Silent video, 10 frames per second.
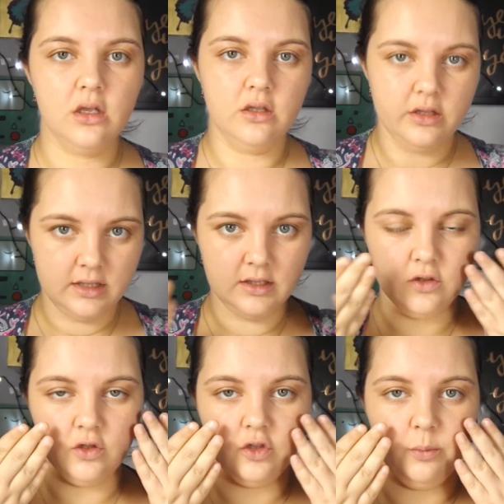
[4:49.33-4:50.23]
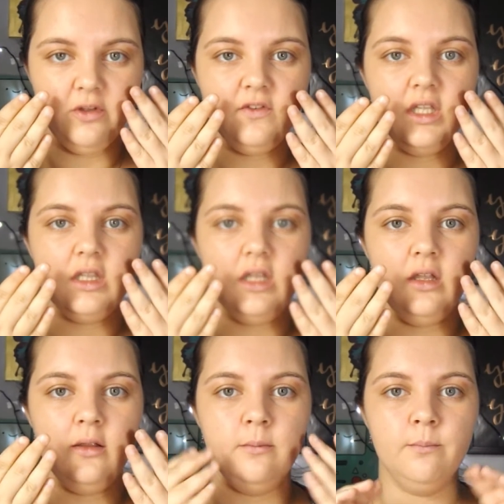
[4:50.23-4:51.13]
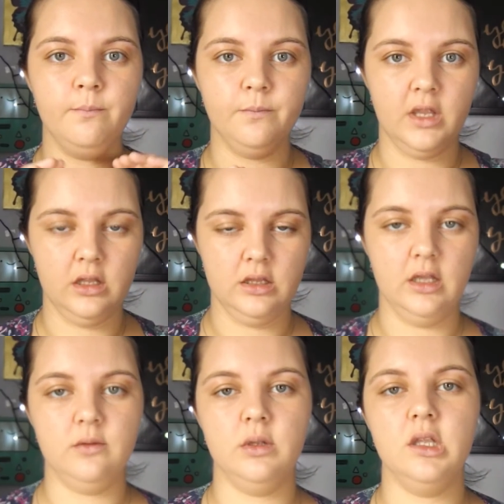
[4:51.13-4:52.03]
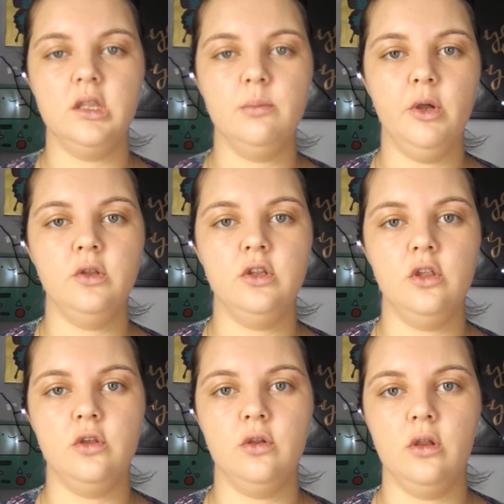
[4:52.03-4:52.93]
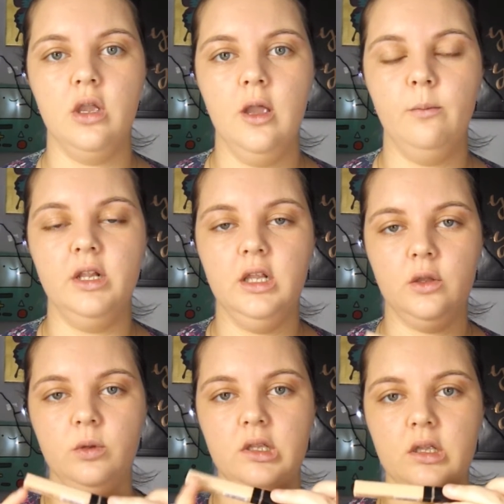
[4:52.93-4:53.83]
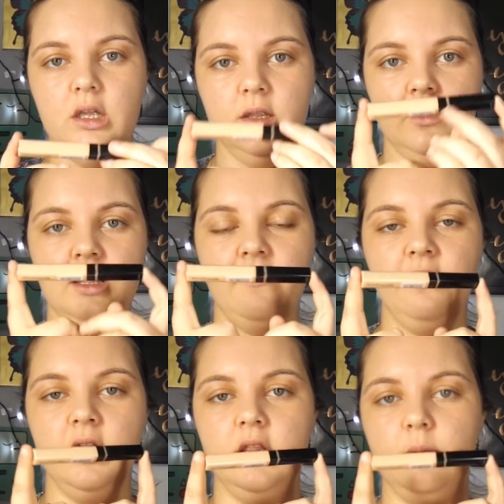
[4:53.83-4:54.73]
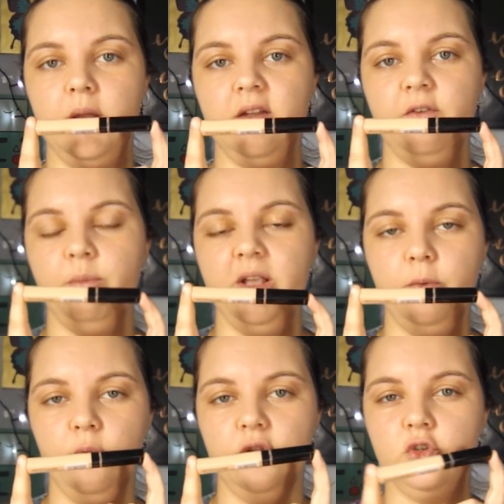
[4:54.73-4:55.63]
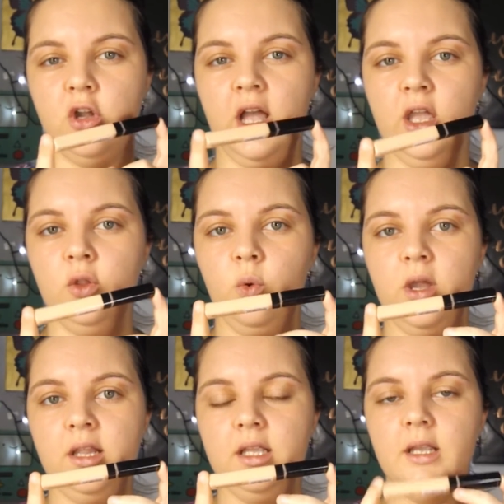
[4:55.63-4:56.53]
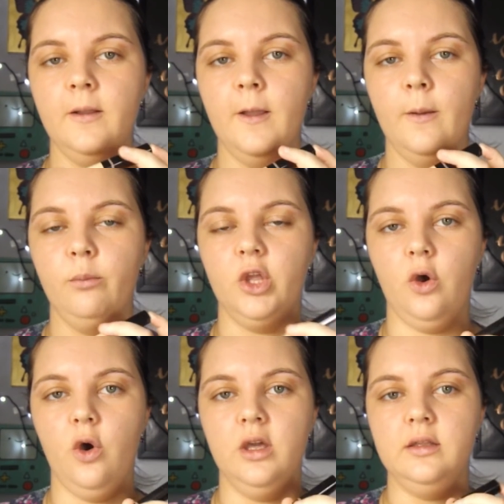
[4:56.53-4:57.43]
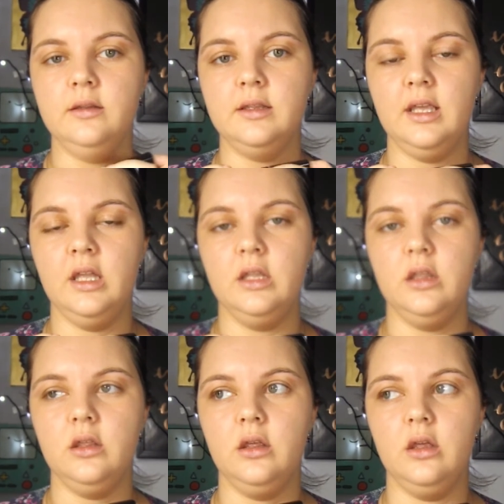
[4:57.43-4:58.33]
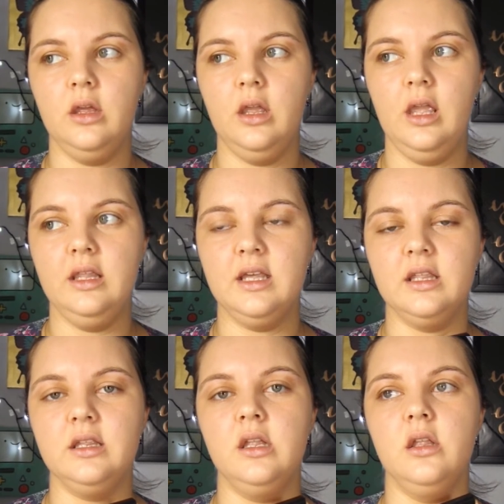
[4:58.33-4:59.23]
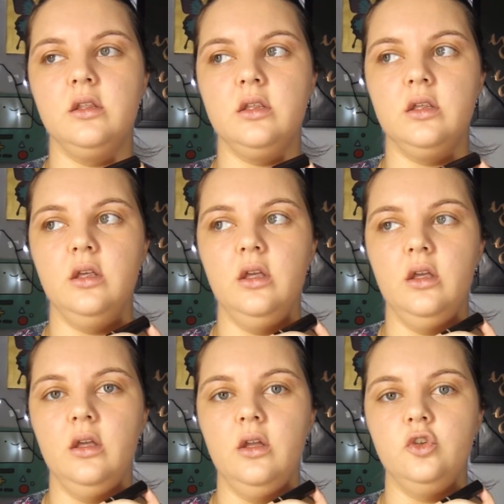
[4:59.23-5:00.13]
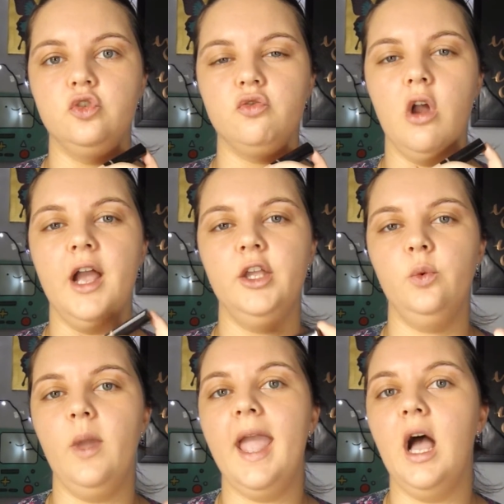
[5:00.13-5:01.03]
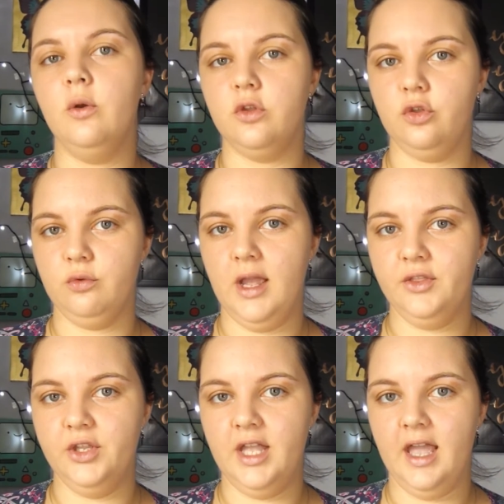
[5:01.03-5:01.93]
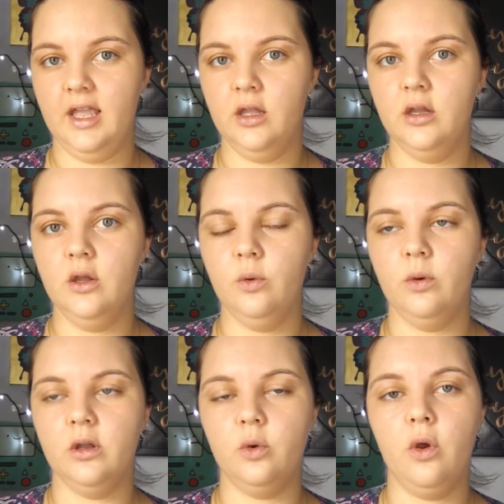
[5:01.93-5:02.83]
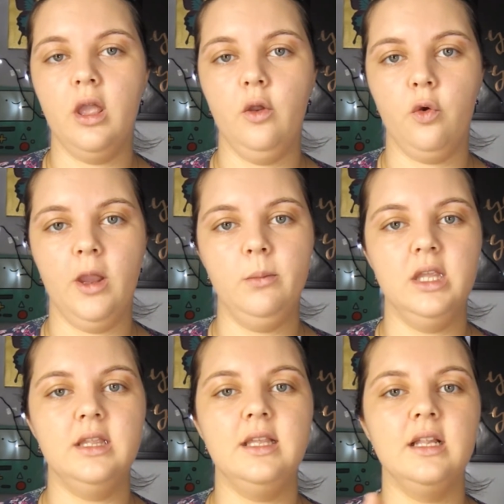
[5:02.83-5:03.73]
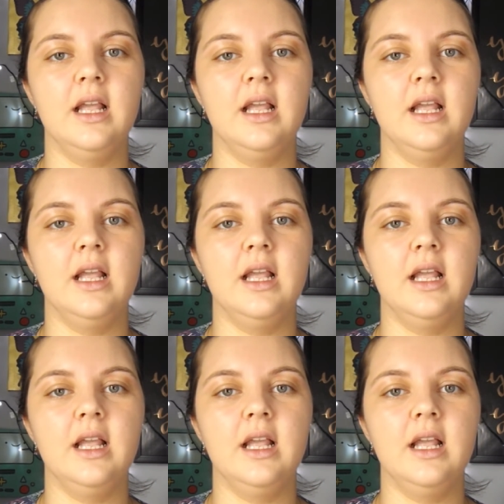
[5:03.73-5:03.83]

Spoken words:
sits on top of your skin and does what it's supposed to do. But liquid is definitely better for people with dry and oily because it doesn't dry you out throughout the day. So cream concealer